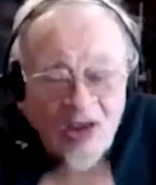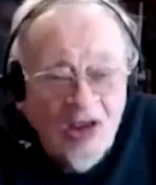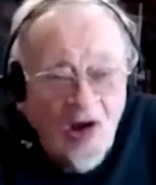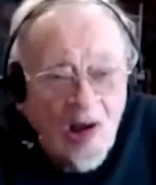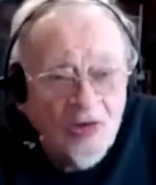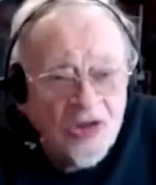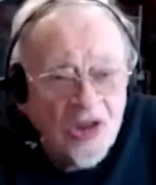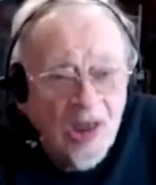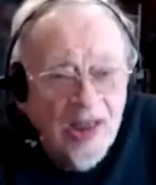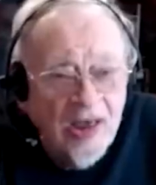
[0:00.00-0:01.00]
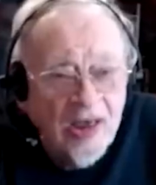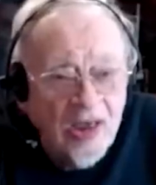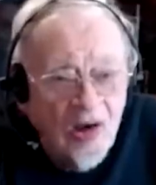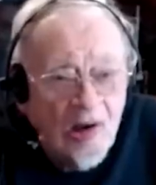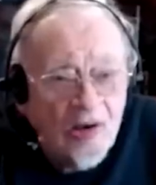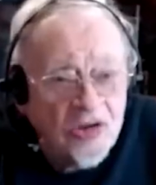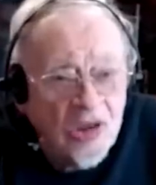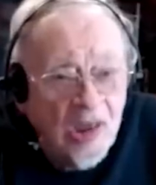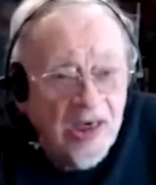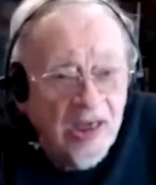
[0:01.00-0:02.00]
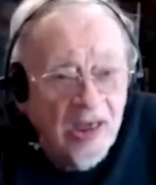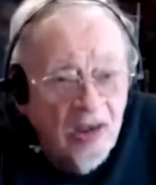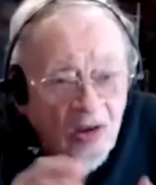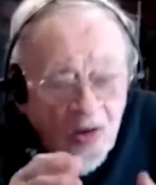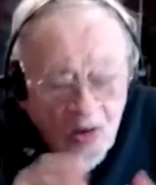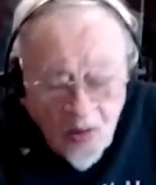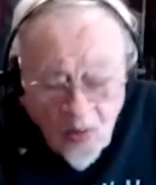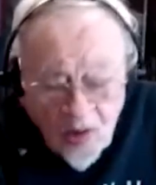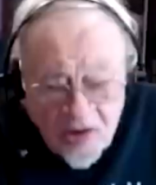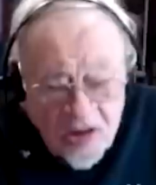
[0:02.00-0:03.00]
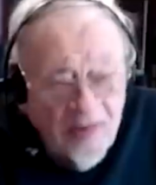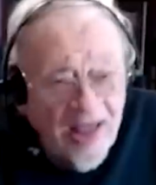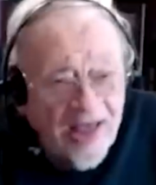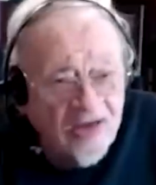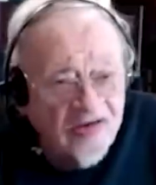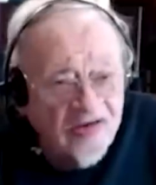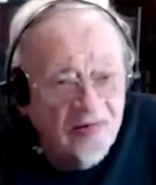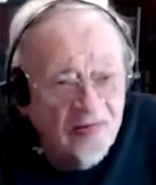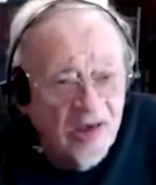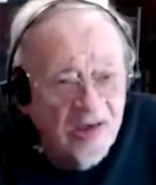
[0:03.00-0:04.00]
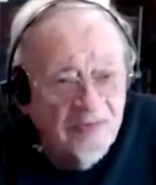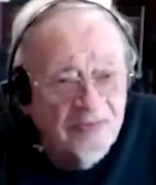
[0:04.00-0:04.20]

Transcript: Carlos Olena was the manager, right?